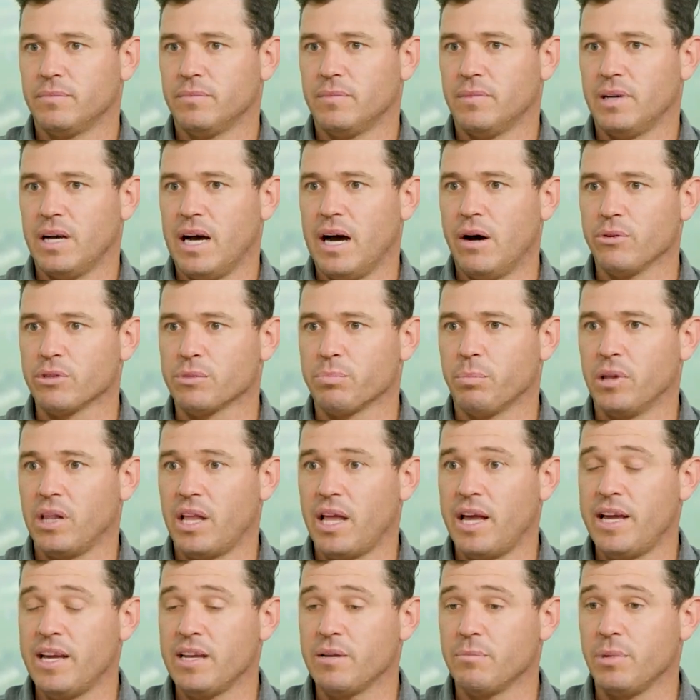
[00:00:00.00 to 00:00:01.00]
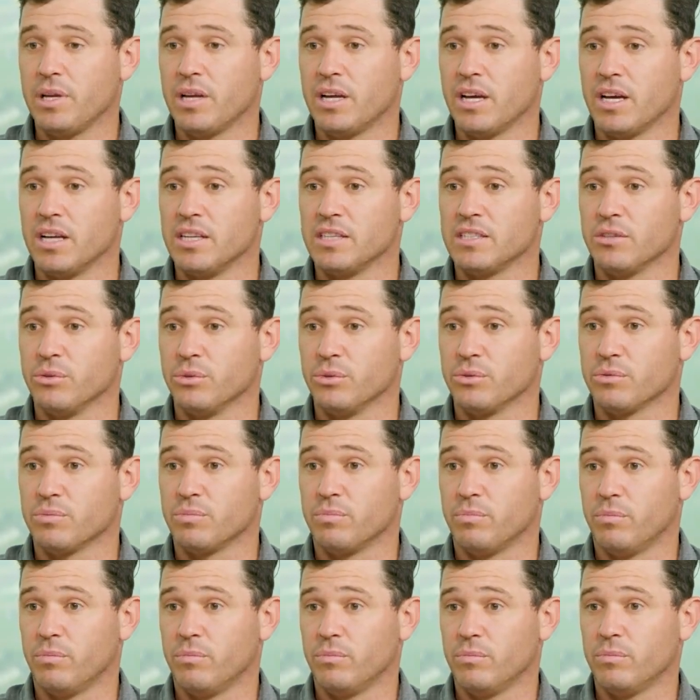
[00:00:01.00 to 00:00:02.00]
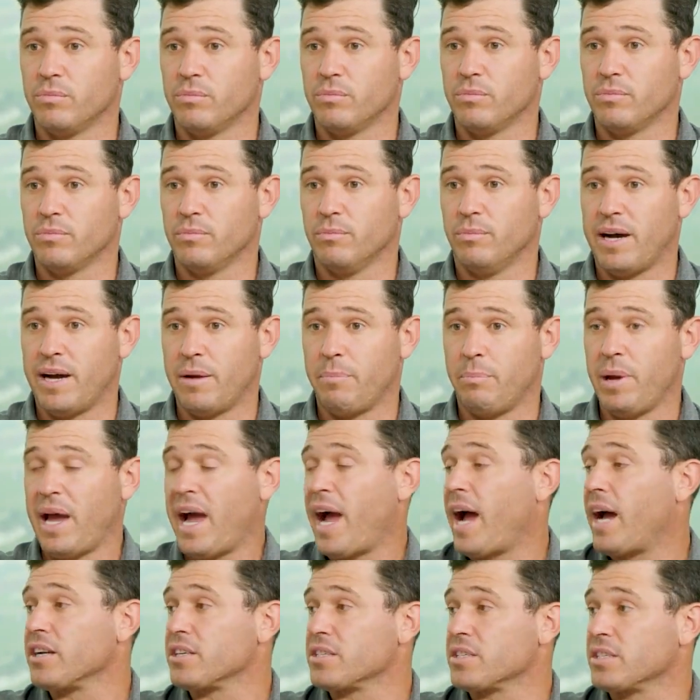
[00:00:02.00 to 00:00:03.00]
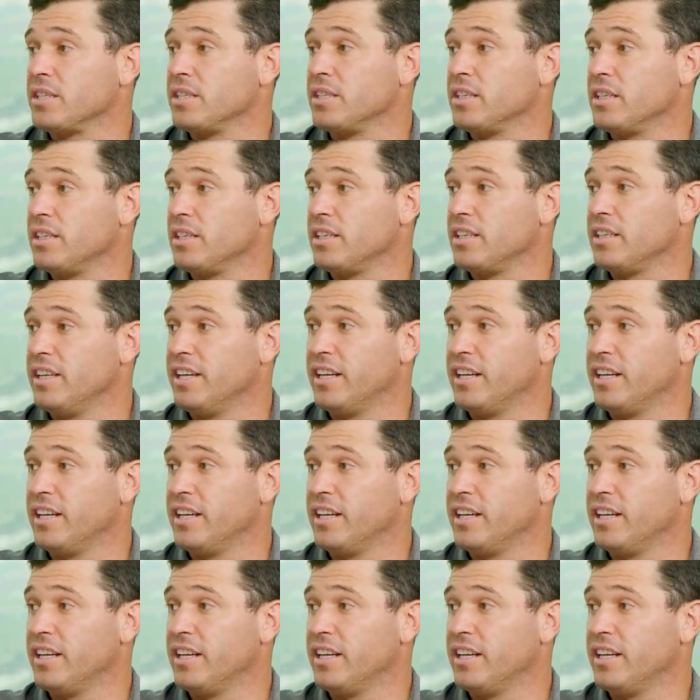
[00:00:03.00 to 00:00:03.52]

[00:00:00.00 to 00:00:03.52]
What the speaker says: I was playing because it was my passion, and